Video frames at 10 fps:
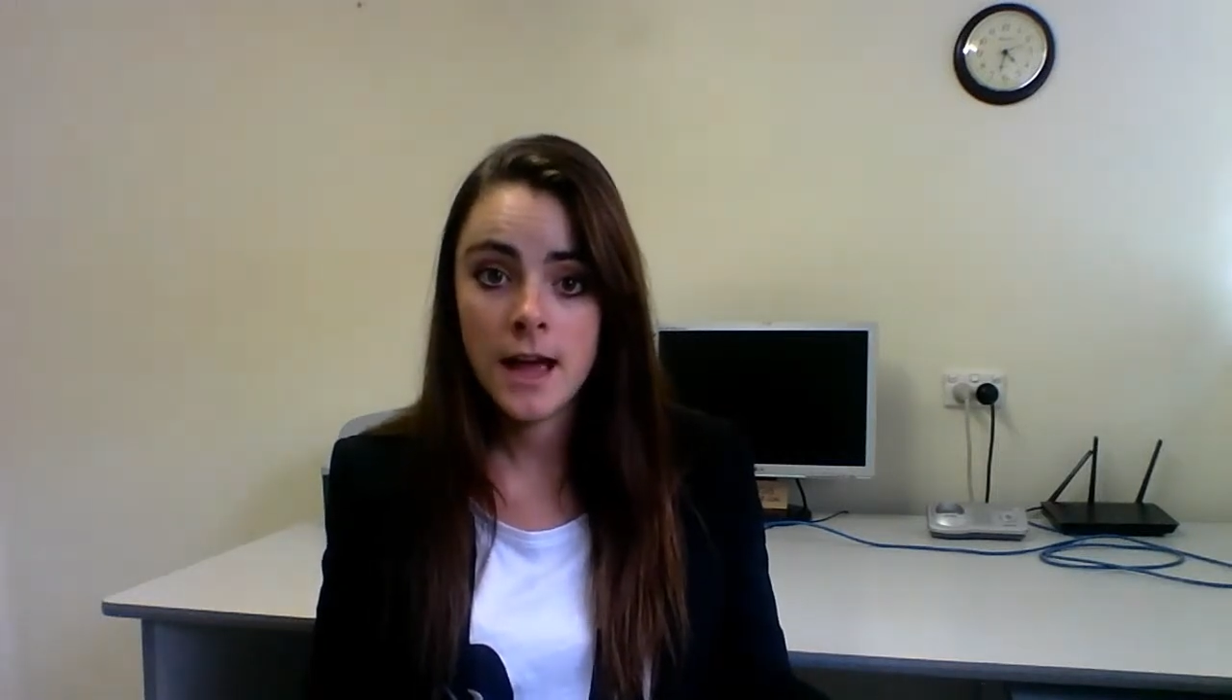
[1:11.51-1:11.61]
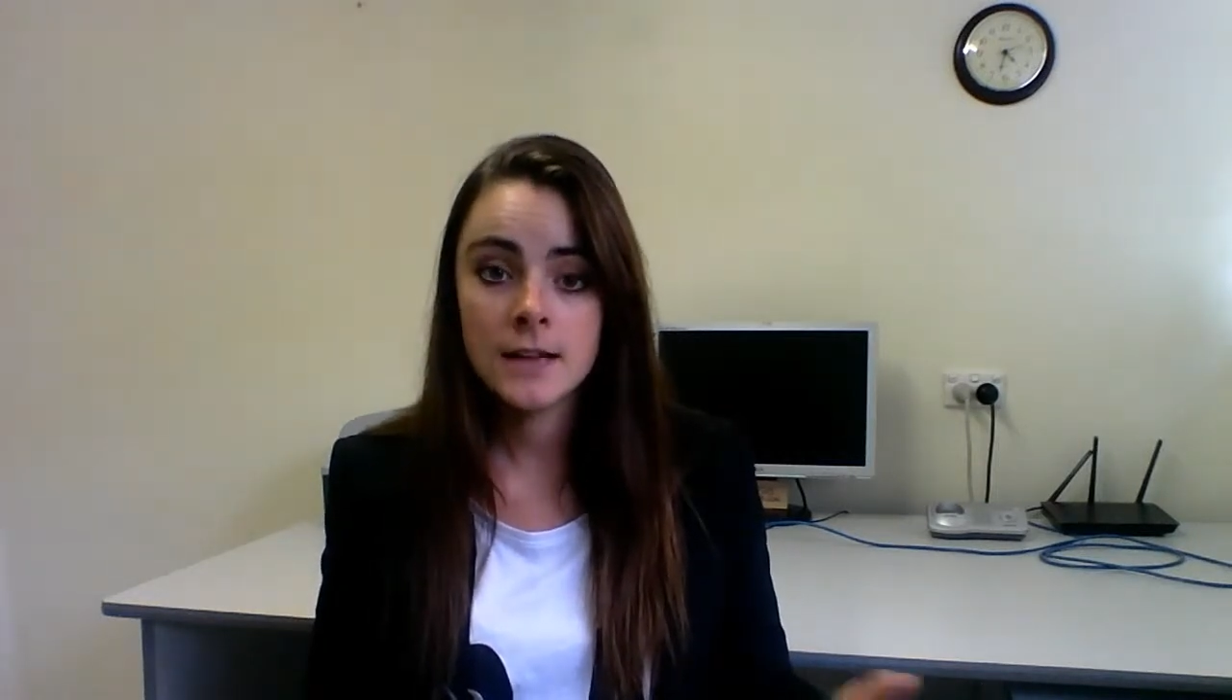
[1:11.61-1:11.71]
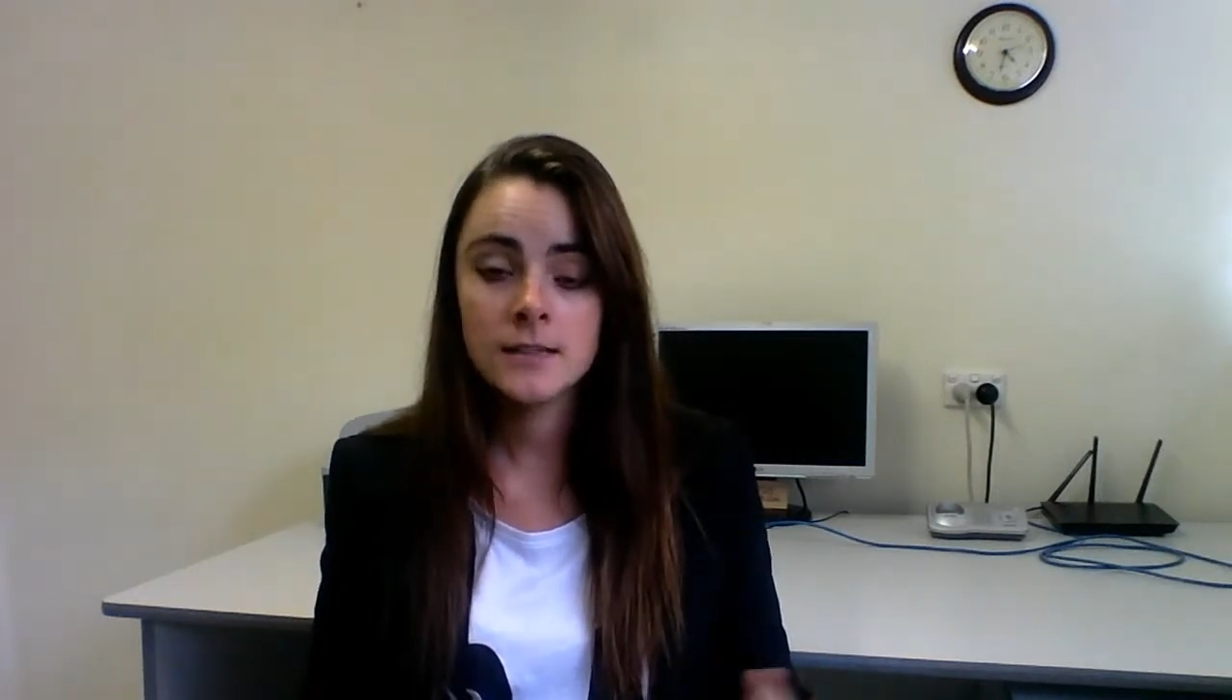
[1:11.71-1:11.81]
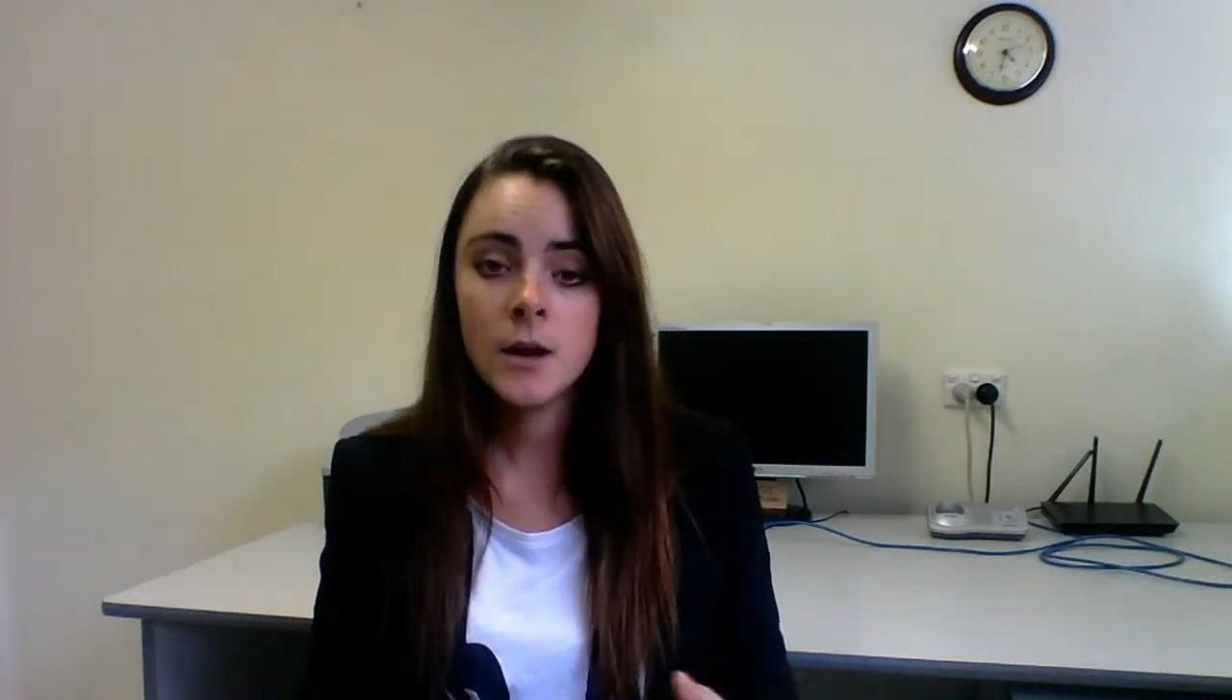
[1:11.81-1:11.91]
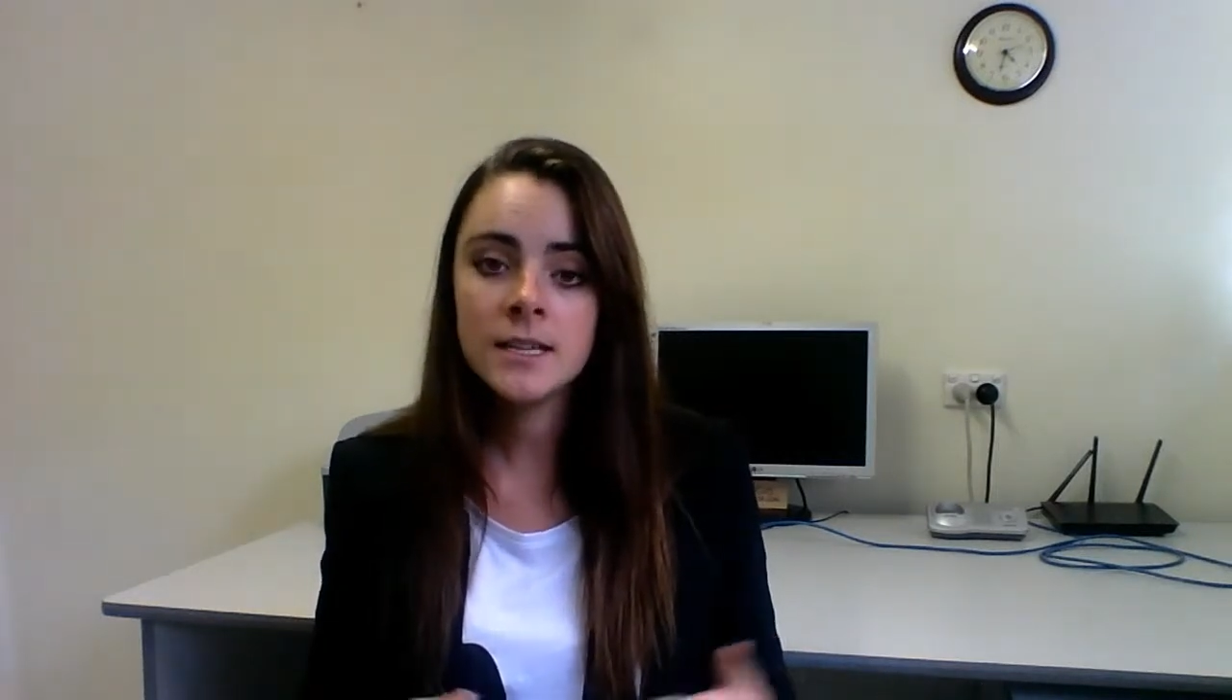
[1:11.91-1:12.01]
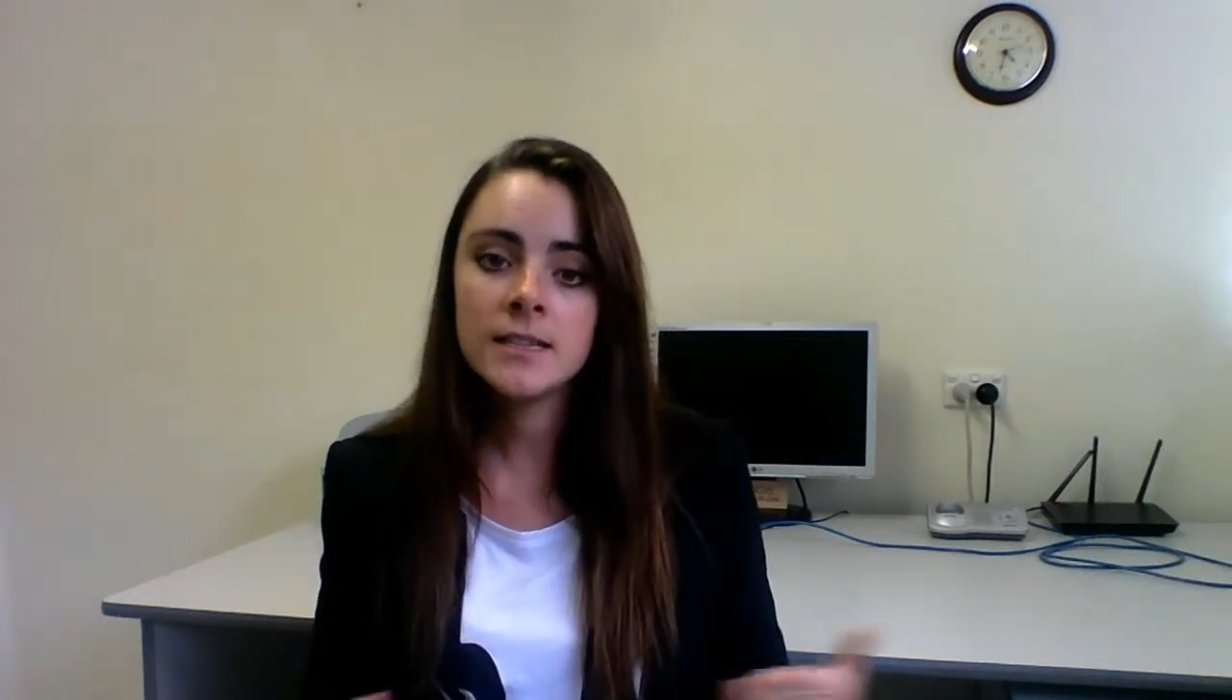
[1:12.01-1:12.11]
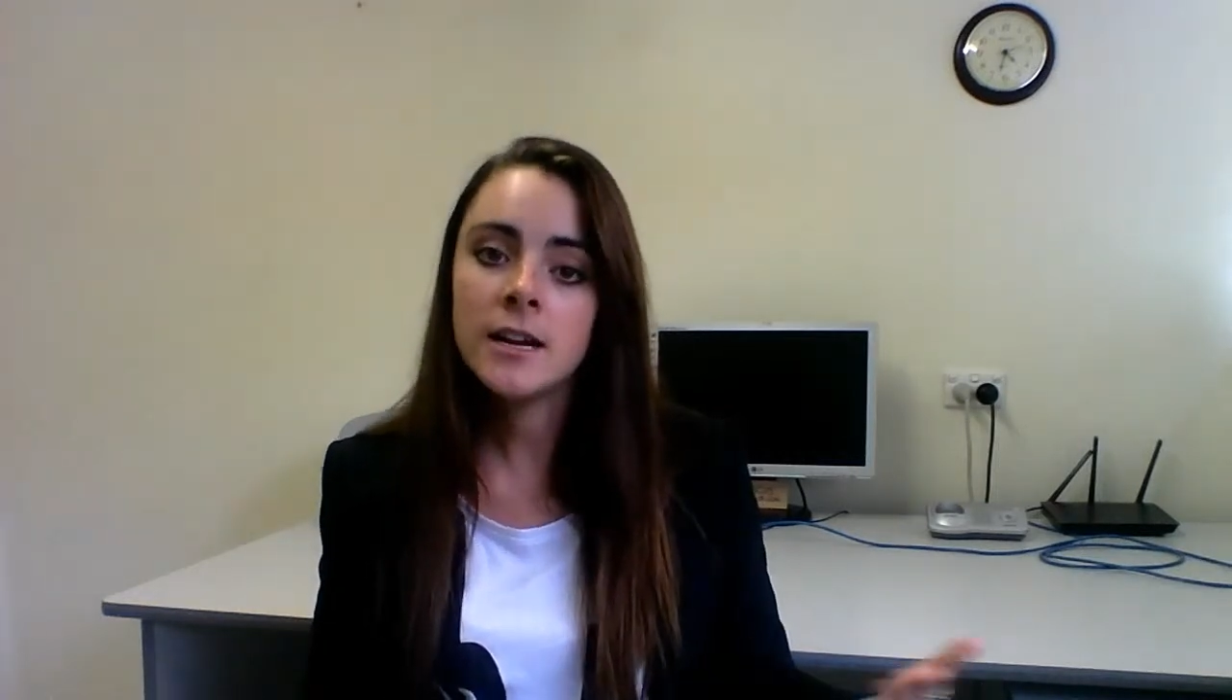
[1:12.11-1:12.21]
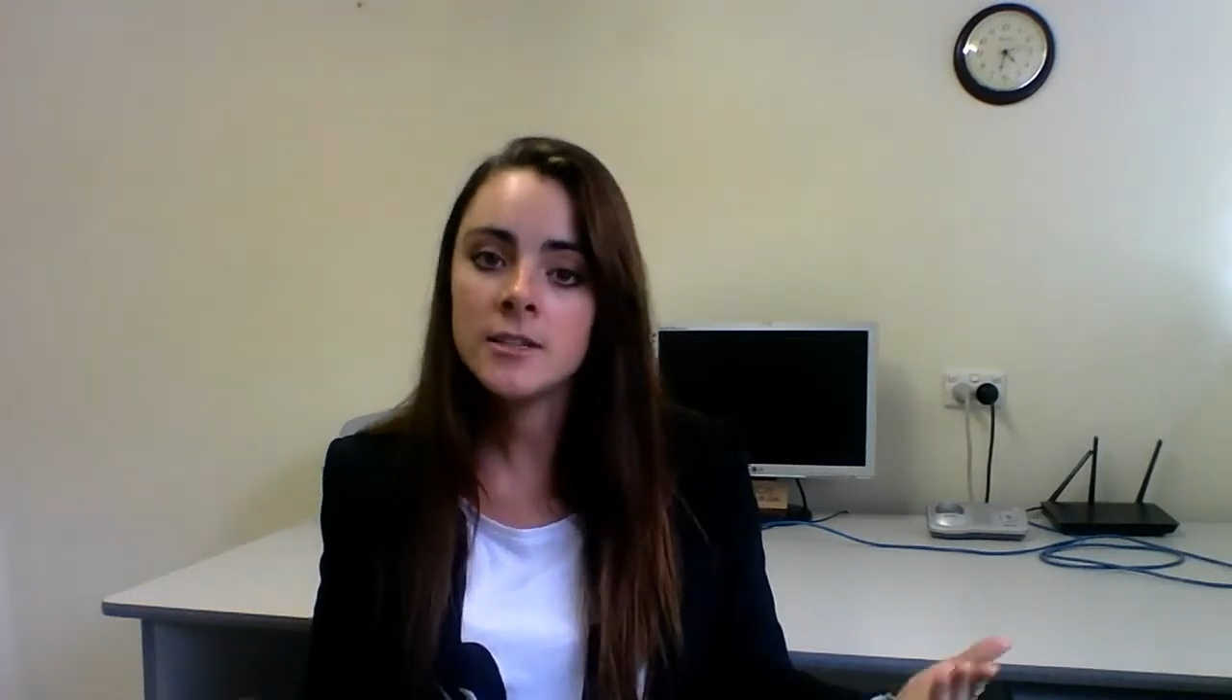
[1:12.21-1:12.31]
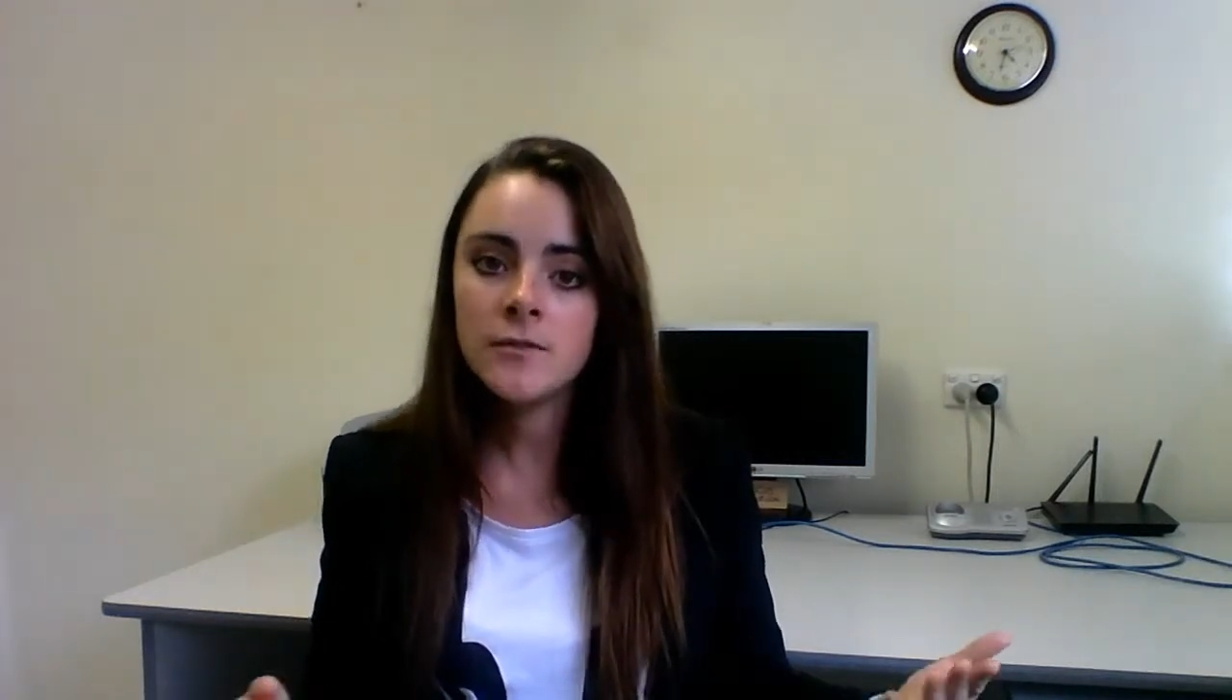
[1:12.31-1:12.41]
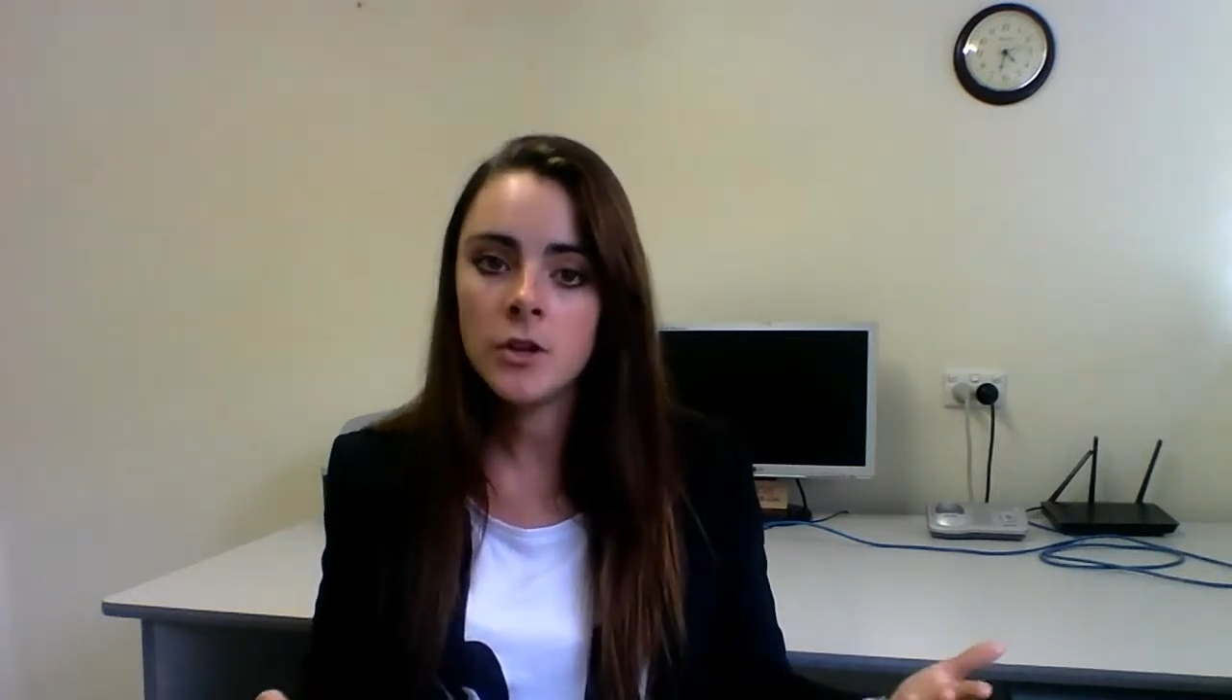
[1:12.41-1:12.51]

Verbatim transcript: And so I decided to